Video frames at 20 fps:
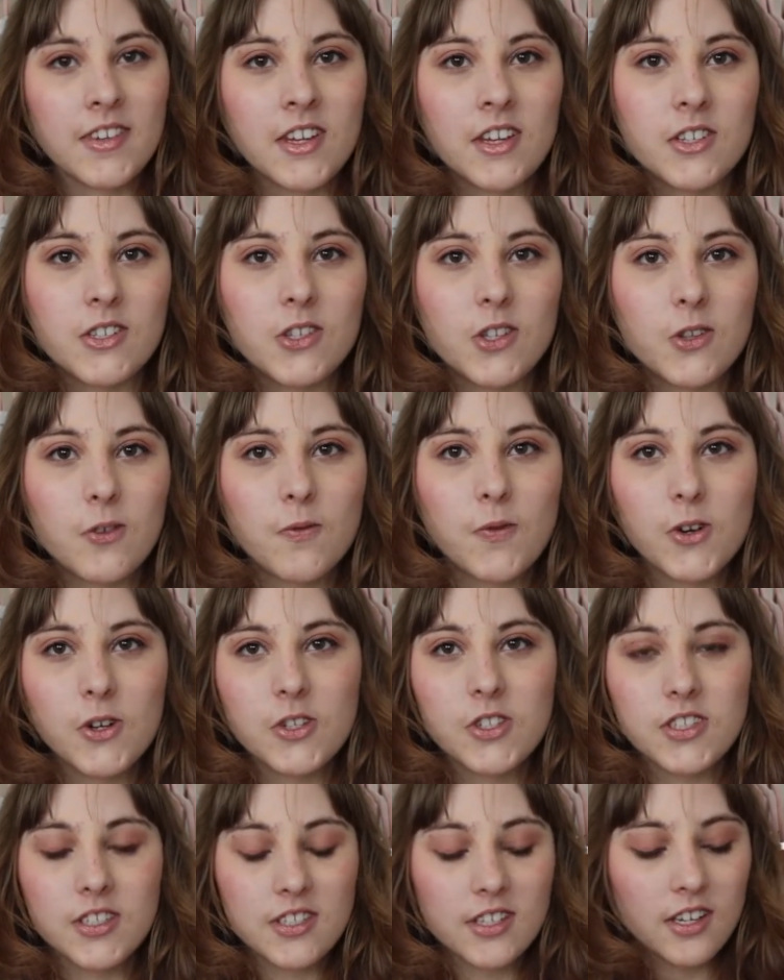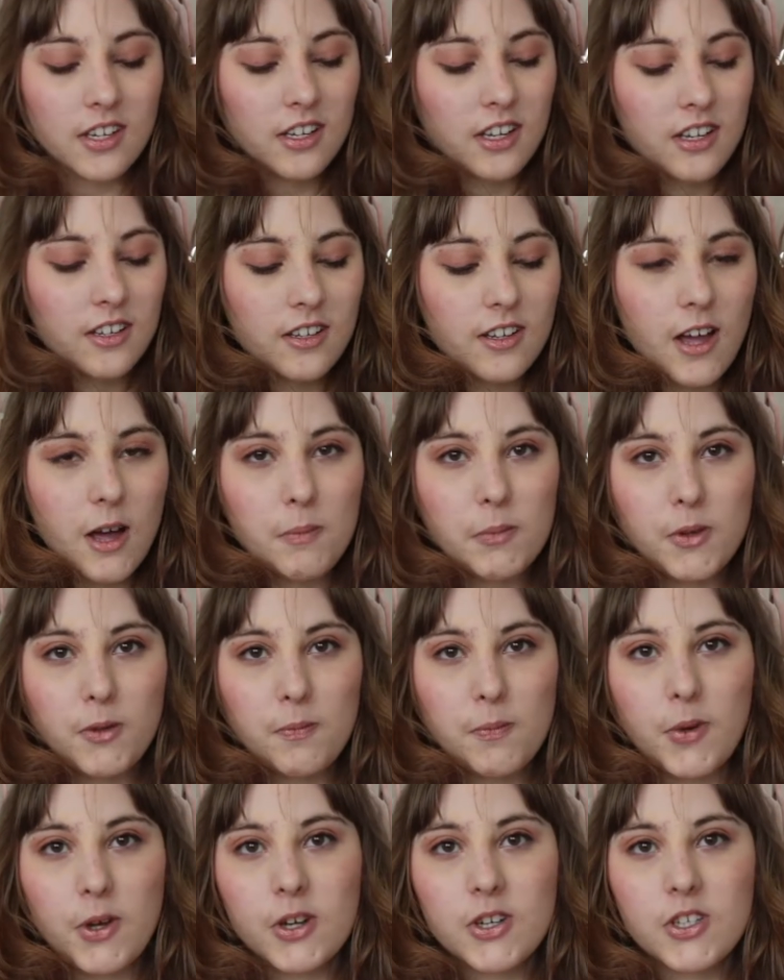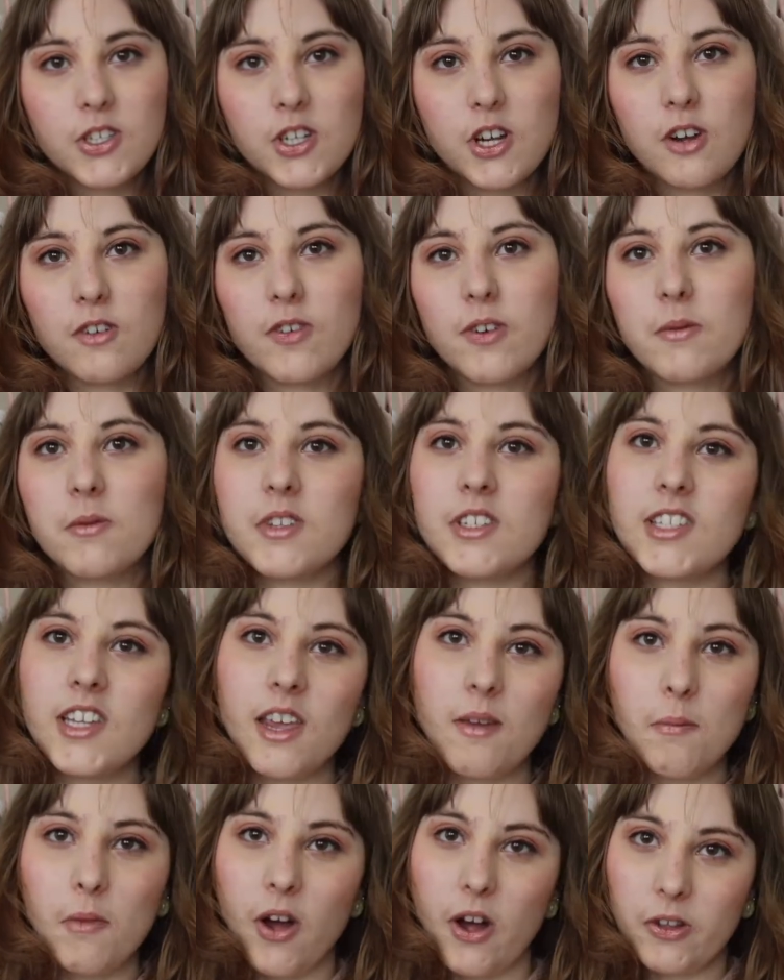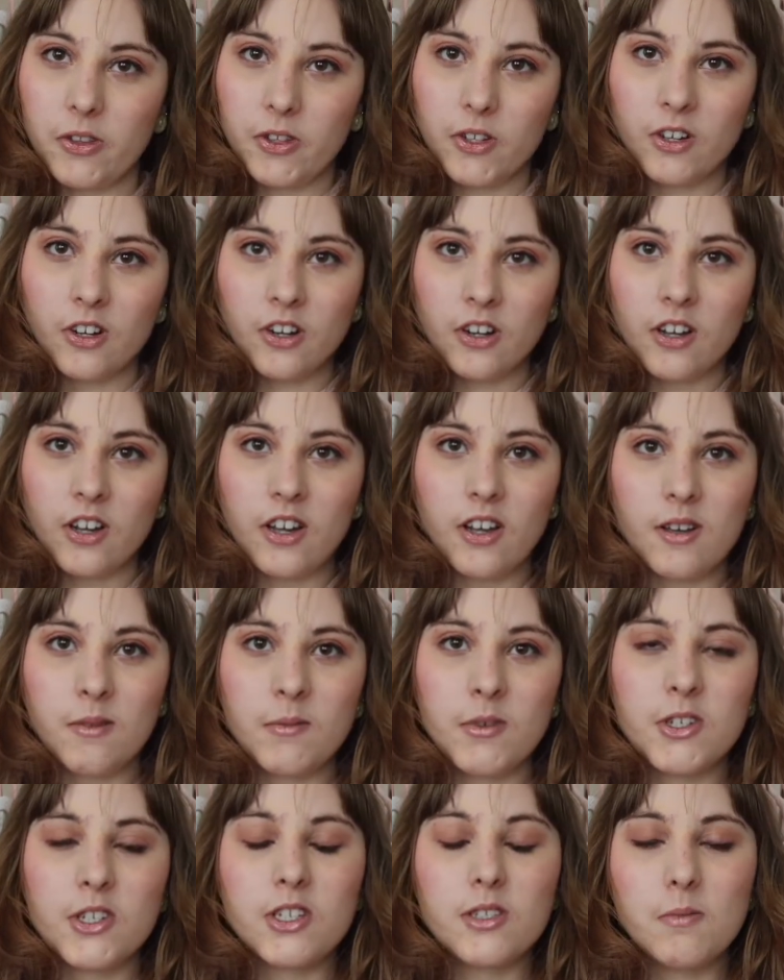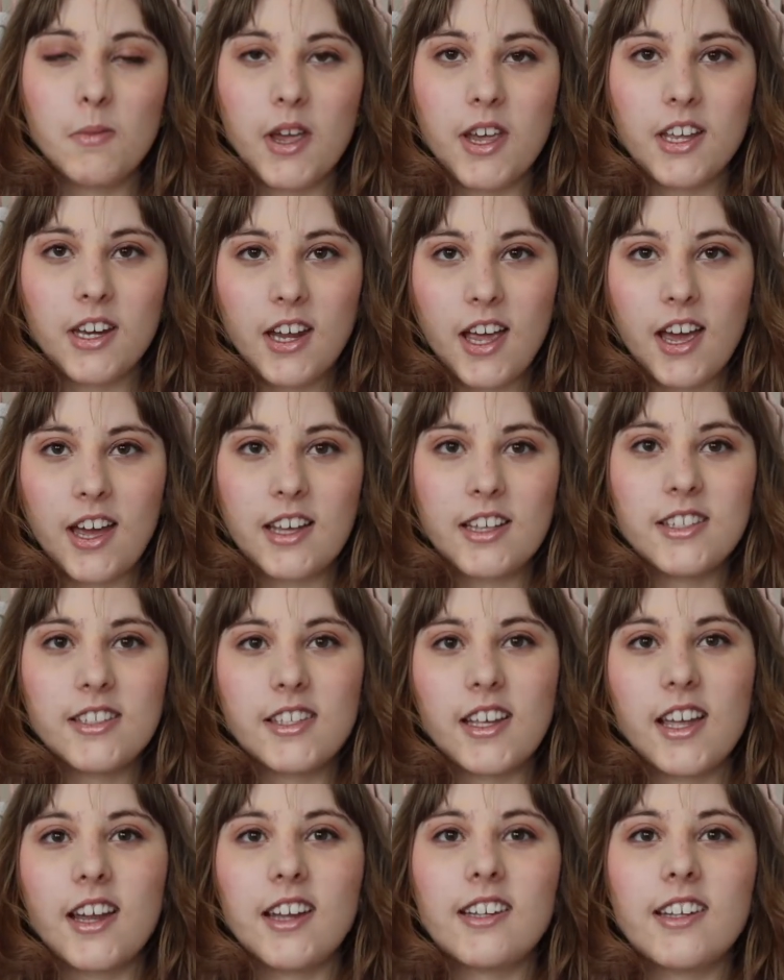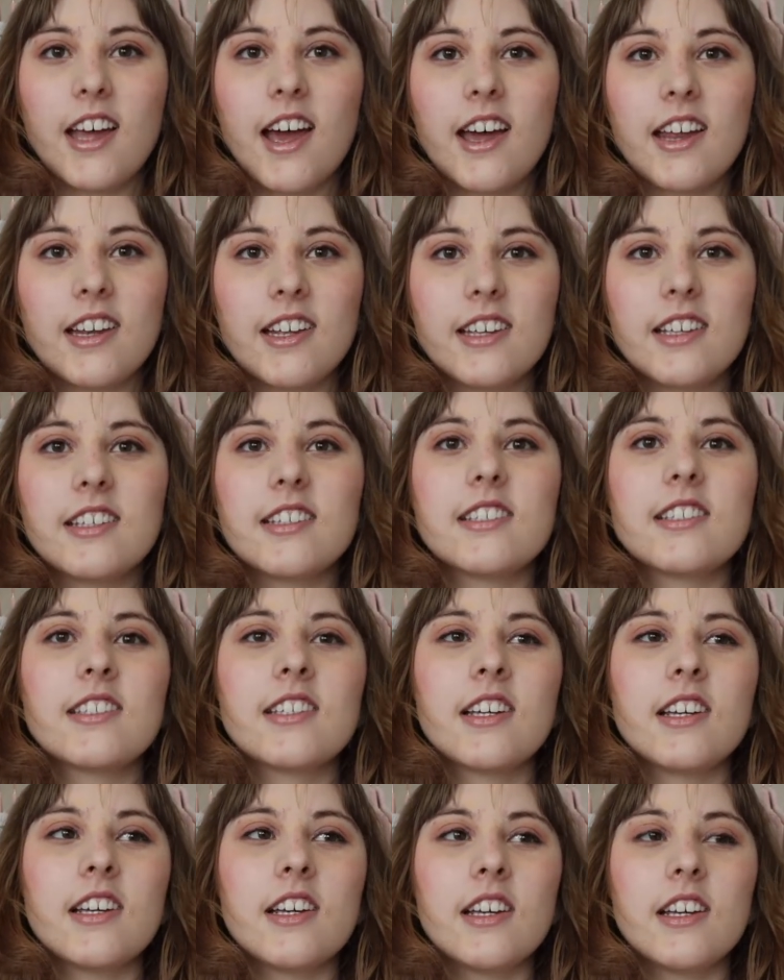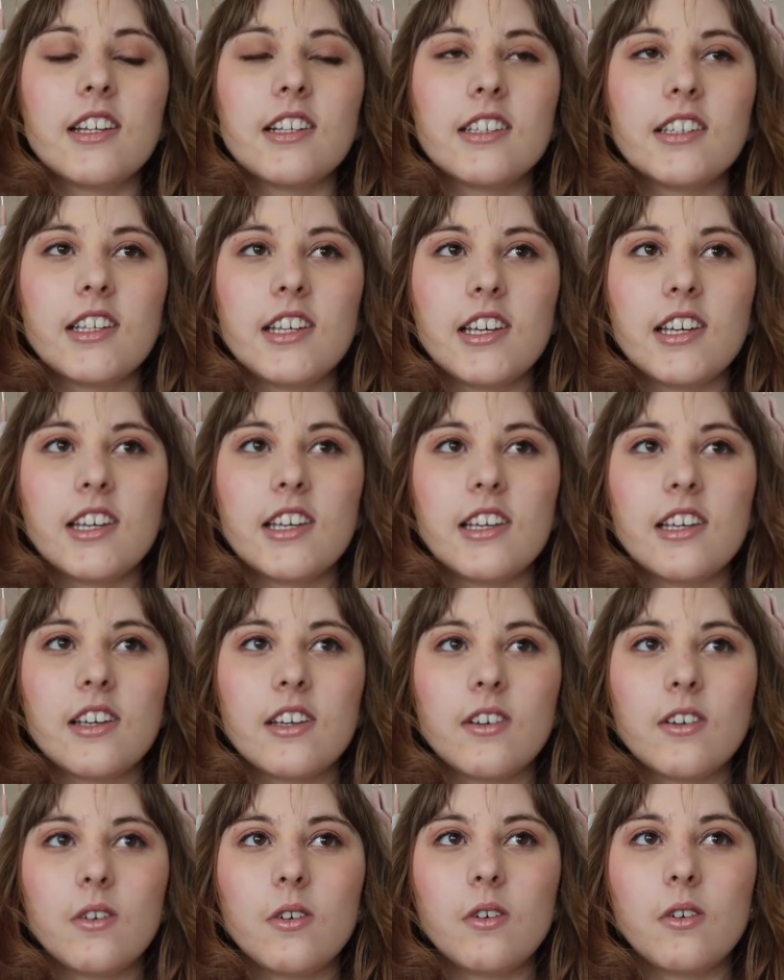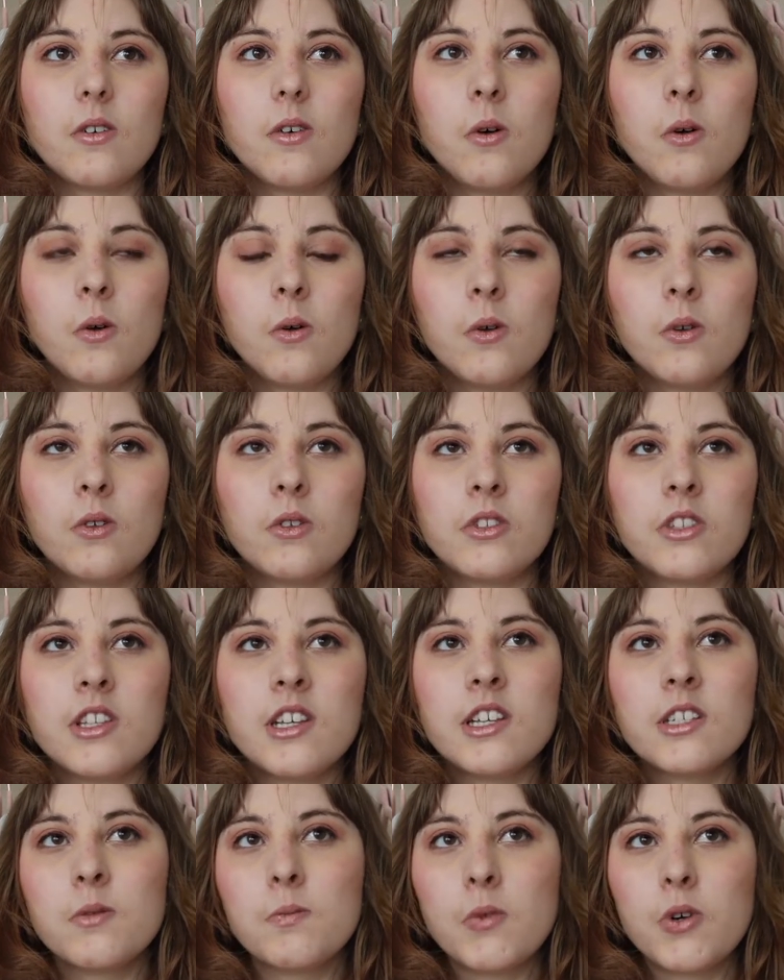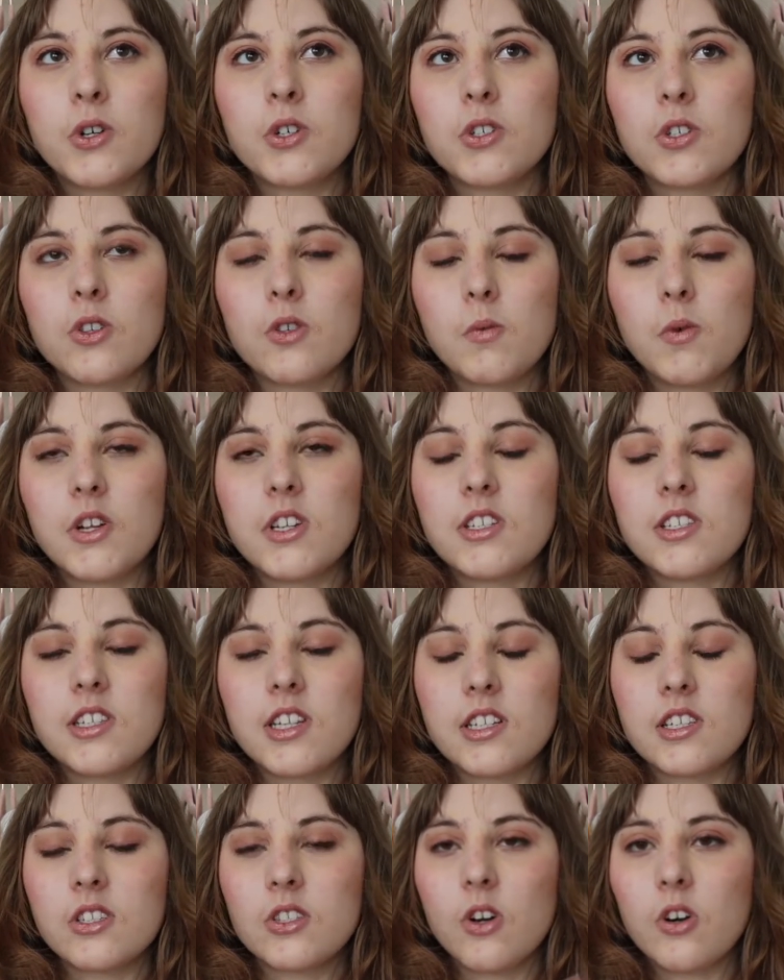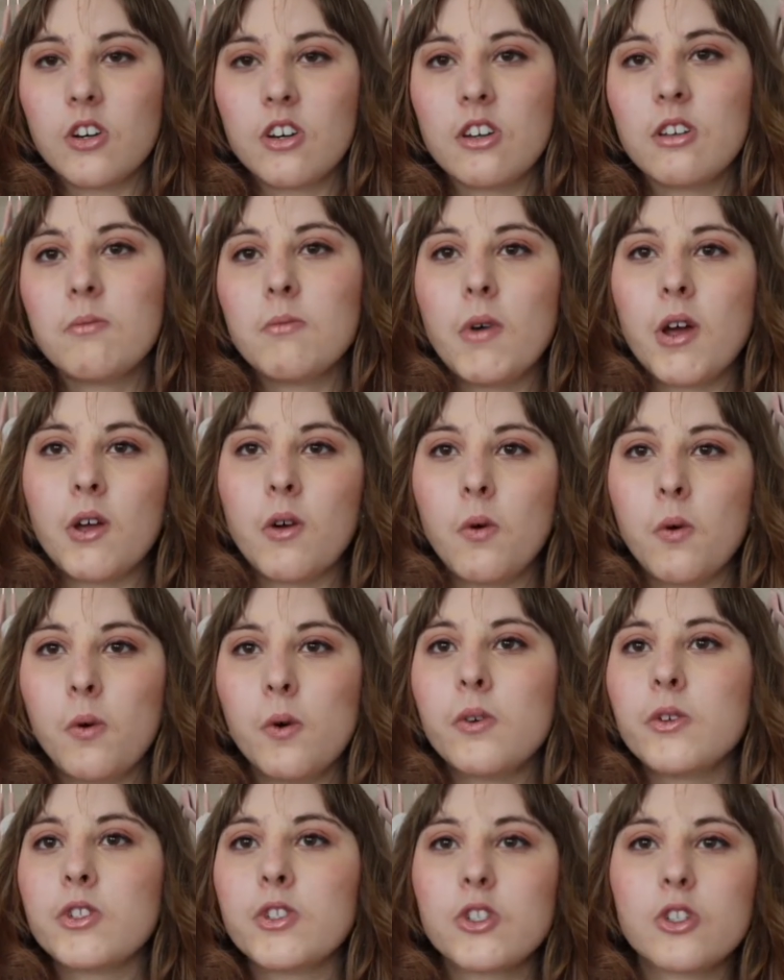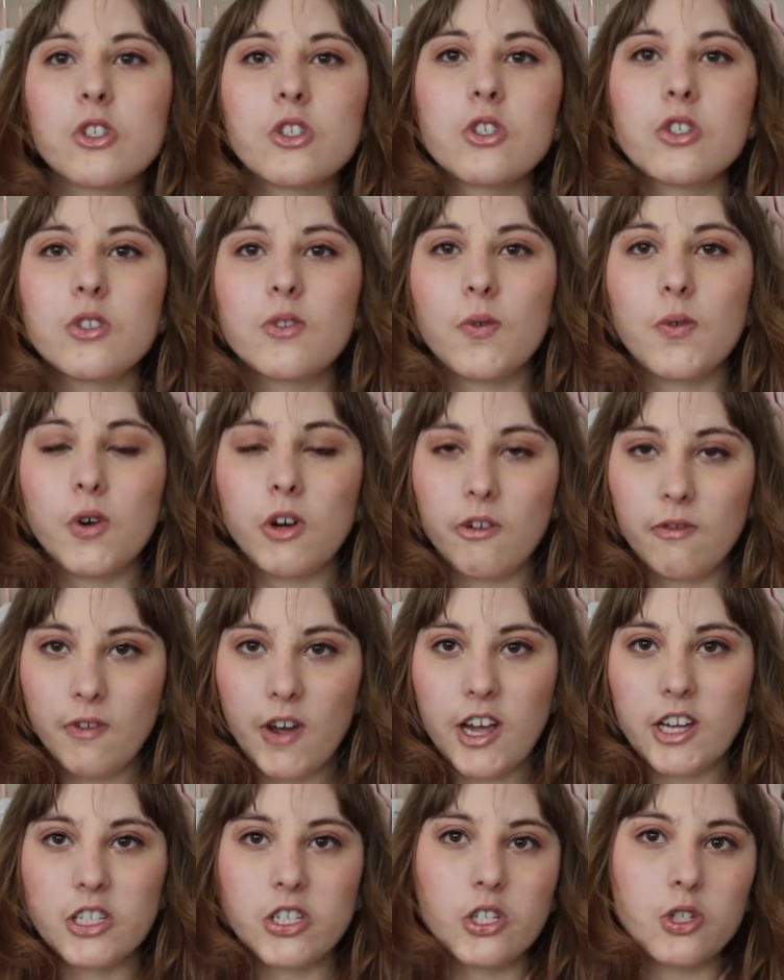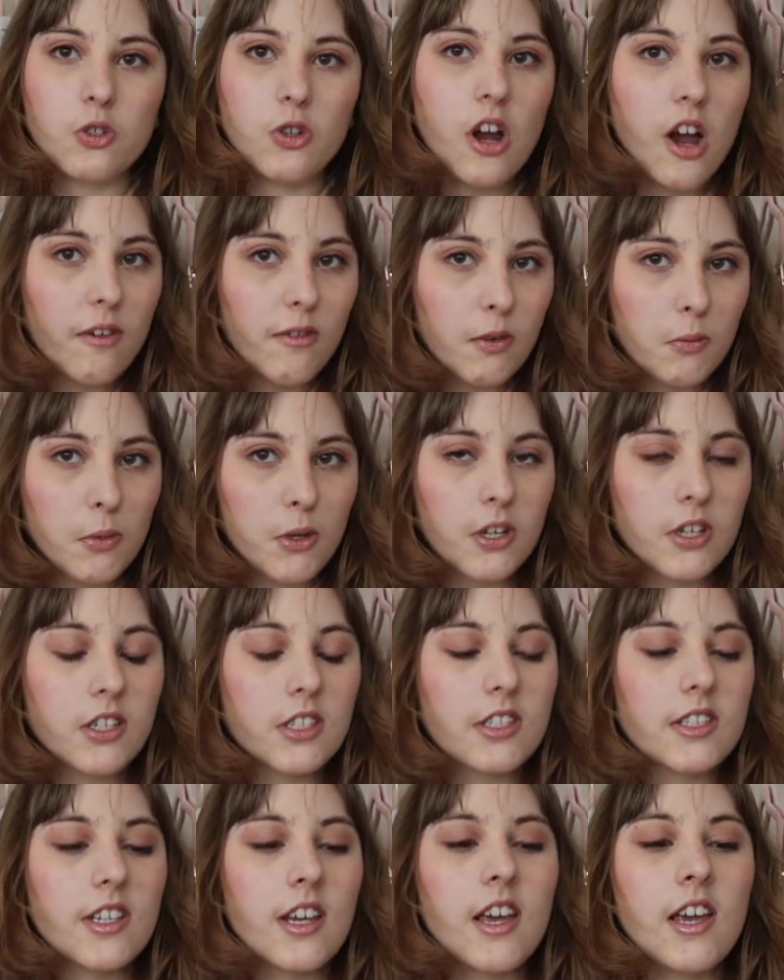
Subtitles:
So the first couple of books are from the same author, which is Megan Hess, and that is these books are the ones that started my whole search for fashion travel books,